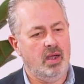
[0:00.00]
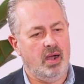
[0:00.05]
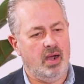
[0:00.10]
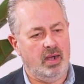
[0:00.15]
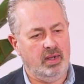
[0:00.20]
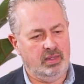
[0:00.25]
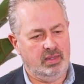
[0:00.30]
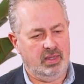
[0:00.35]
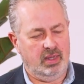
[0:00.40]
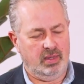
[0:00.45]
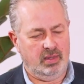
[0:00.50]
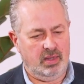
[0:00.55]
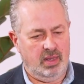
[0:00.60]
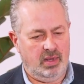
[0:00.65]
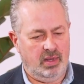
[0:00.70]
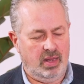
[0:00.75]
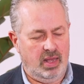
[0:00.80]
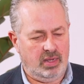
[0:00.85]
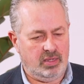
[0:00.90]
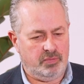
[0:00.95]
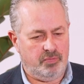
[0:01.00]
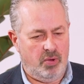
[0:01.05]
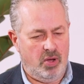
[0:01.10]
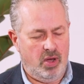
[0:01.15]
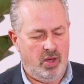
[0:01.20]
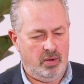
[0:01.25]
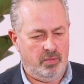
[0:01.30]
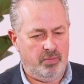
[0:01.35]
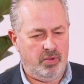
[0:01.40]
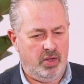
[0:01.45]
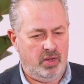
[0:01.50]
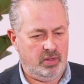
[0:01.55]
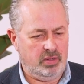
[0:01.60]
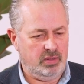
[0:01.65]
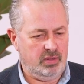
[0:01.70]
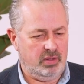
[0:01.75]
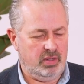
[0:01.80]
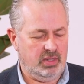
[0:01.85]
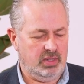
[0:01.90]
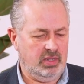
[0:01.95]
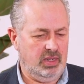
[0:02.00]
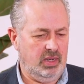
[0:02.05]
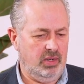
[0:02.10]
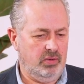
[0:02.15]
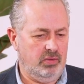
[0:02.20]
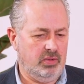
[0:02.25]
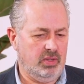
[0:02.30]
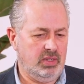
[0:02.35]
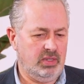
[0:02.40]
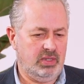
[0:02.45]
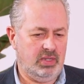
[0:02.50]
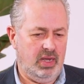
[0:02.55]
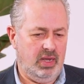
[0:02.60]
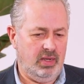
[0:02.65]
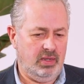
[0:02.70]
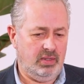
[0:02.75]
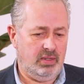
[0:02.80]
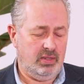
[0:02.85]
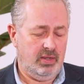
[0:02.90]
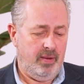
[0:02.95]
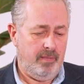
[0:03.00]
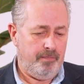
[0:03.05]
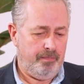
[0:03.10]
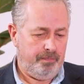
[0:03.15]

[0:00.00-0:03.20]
I think then that's part and parcel of the signal that says,